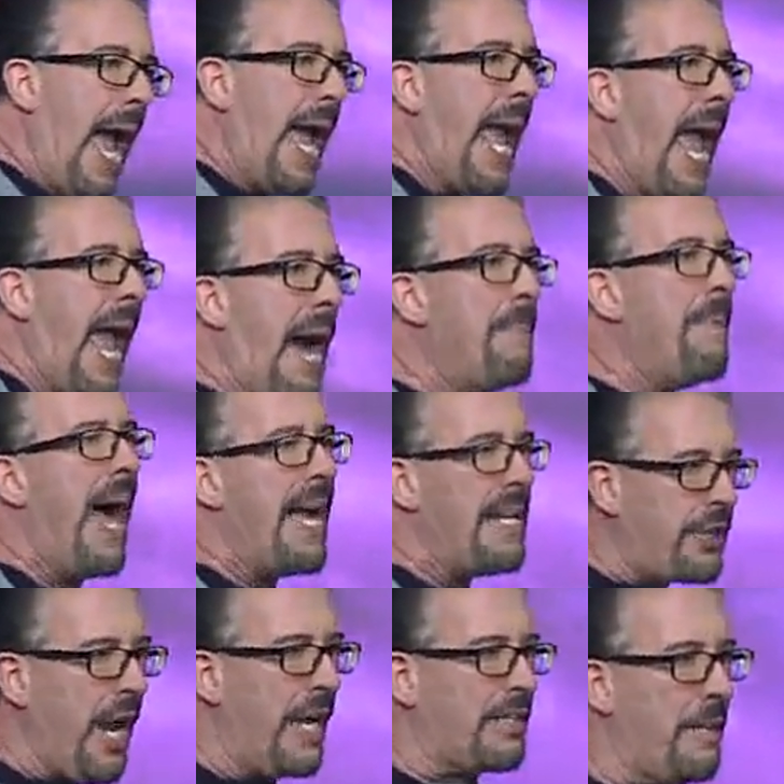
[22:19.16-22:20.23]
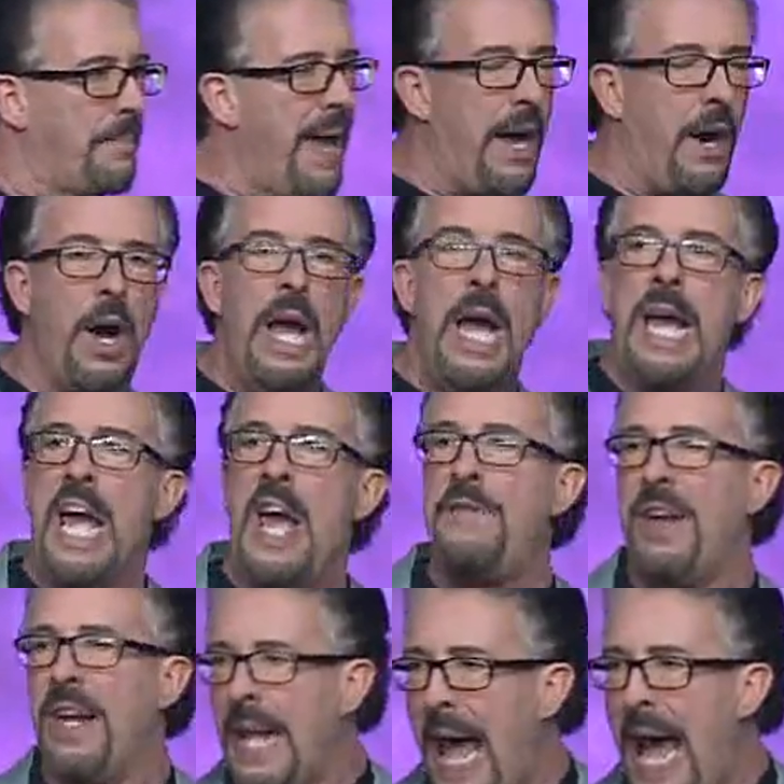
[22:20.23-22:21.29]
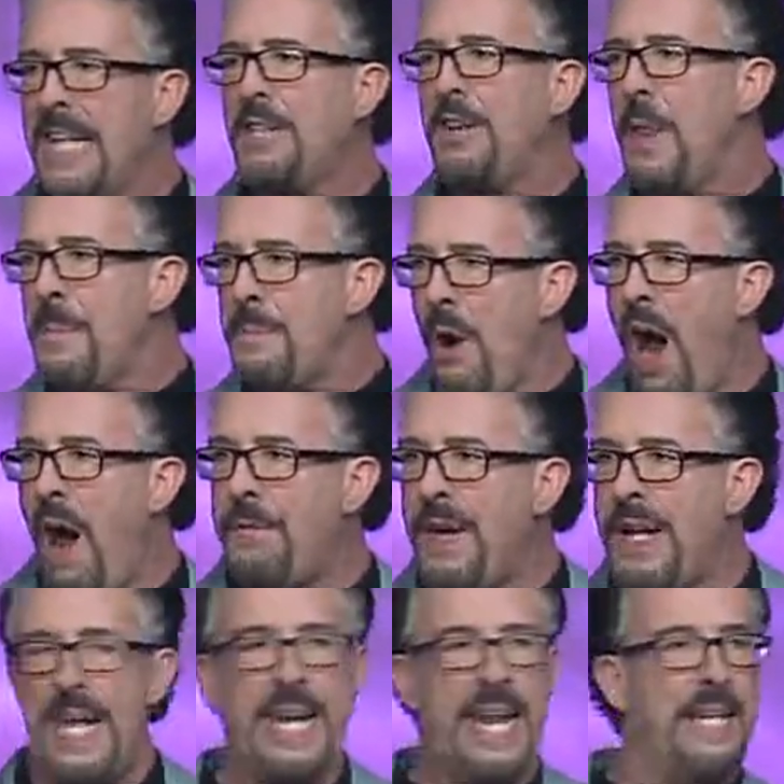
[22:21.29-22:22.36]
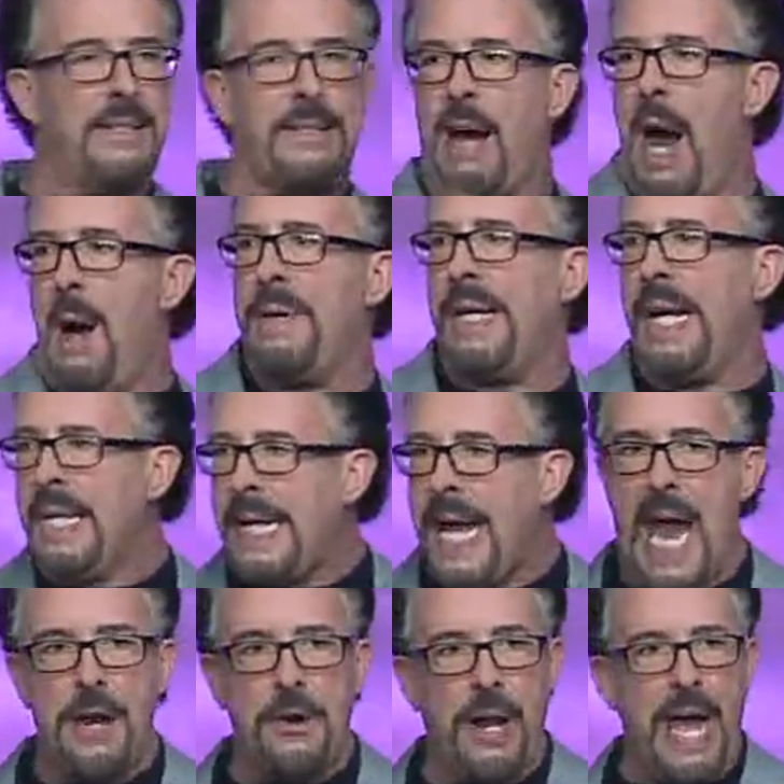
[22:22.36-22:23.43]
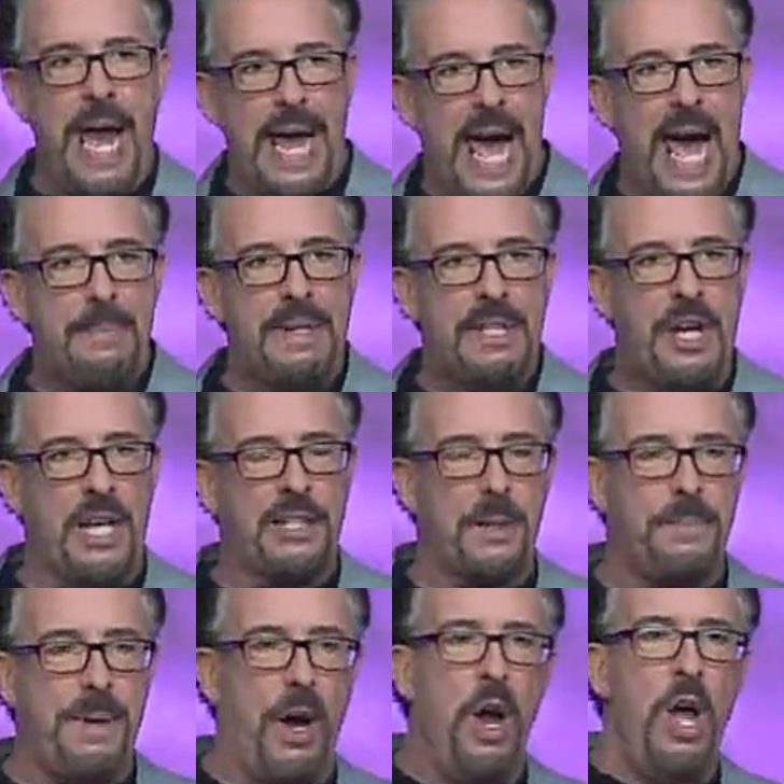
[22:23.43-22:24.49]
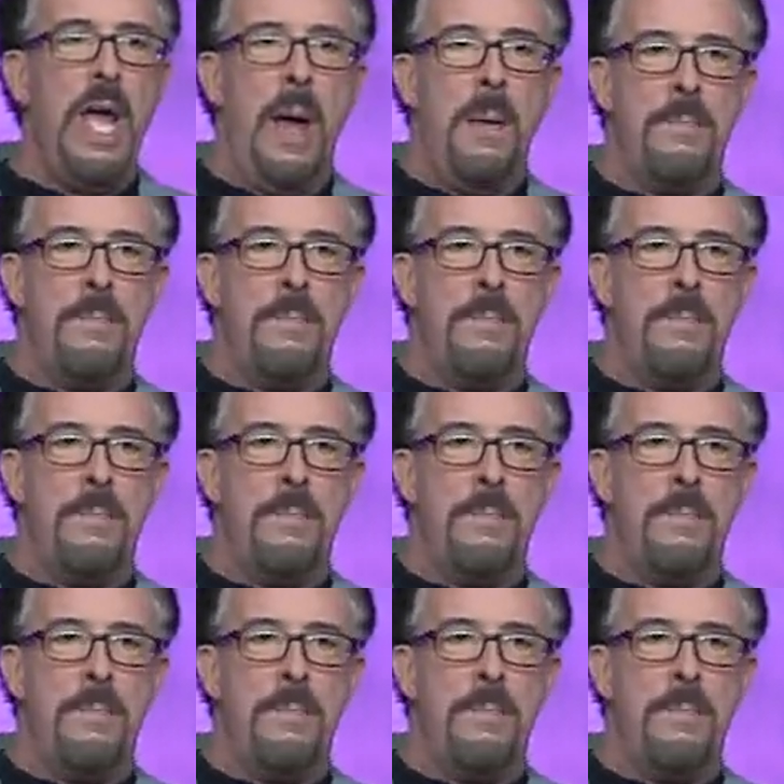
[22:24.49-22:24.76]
Ahab and Jezebel. If Elijah the prophet in his coming encountered Ahab and Jezebel,